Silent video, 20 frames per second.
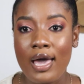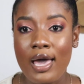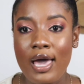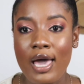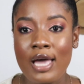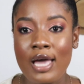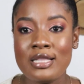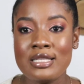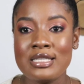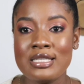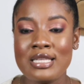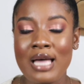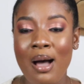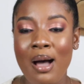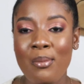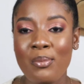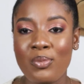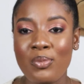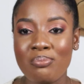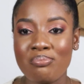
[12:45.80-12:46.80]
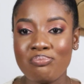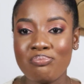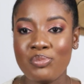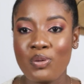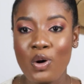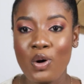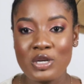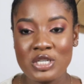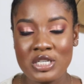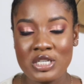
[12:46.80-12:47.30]
and some
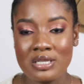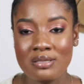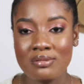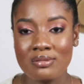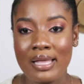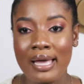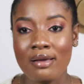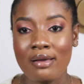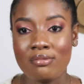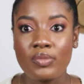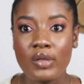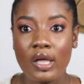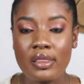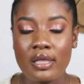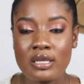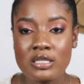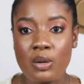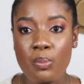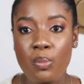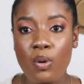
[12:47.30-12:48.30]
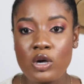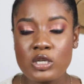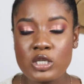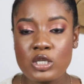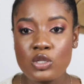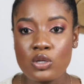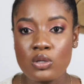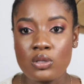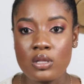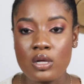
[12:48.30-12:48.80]
portion, like there's a
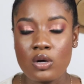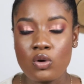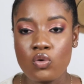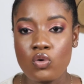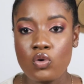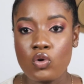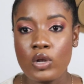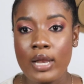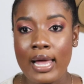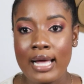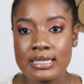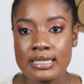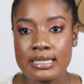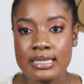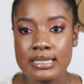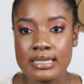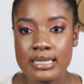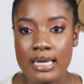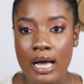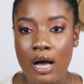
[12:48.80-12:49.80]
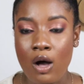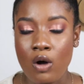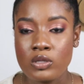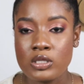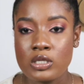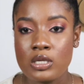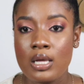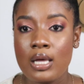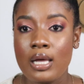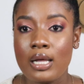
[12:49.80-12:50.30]
portion on the Google AdSense
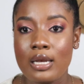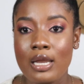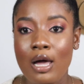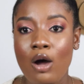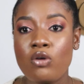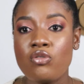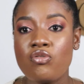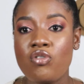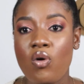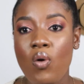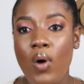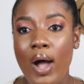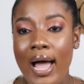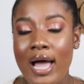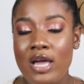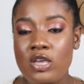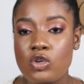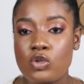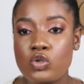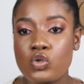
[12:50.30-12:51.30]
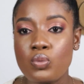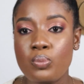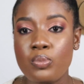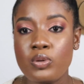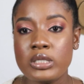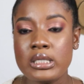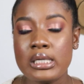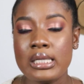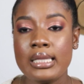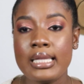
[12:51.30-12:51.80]
account that would require you to
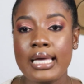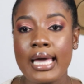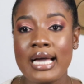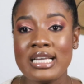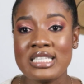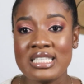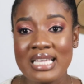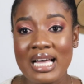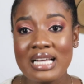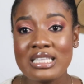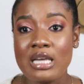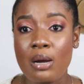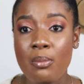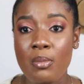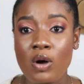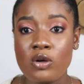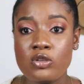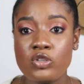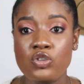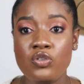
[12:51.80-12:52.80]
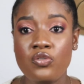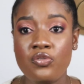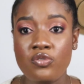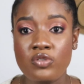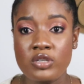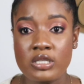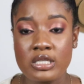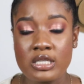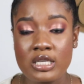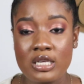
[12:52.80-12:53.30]
put in the exact amount you've
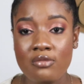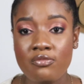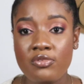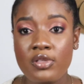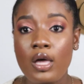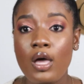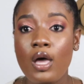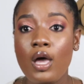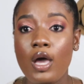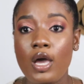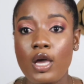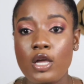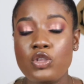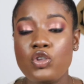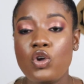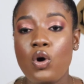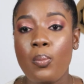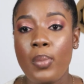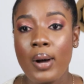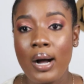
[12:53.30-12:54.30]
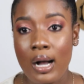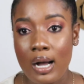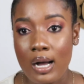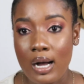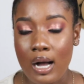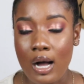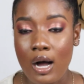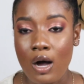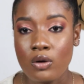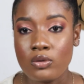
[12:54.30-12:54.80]
received in your bank
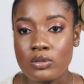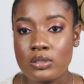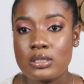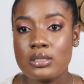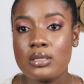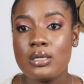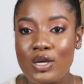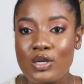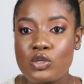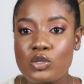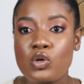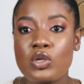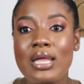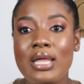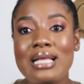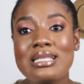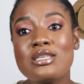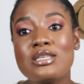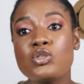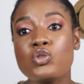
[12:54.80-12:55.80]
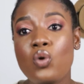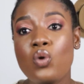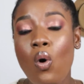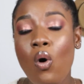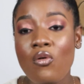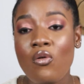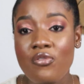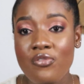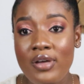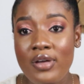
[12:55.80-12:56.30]
account. So that is to
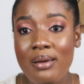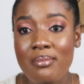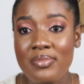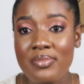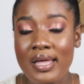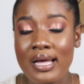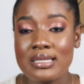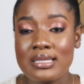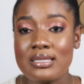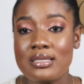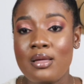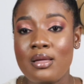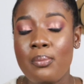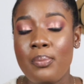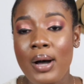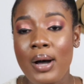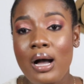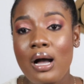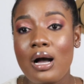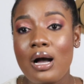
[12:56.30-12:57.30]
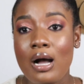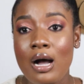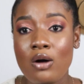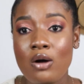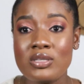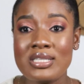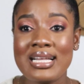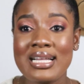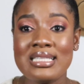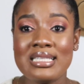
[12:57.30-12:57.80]
confirm that the bank
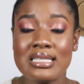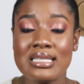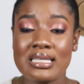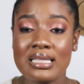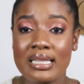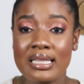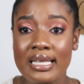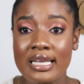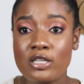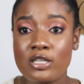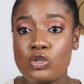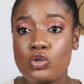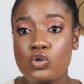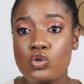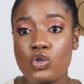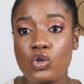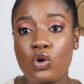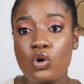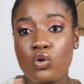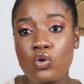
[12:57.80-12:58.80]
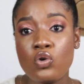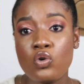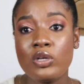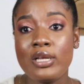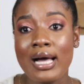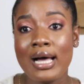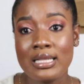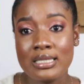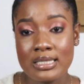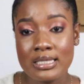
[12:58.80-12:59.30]
account that is linked to your Google
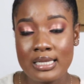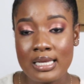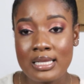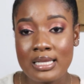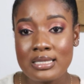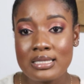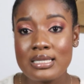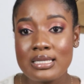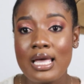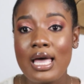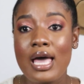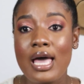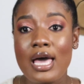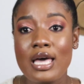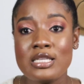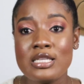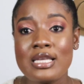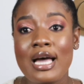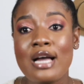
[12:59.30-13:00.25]
AdSense is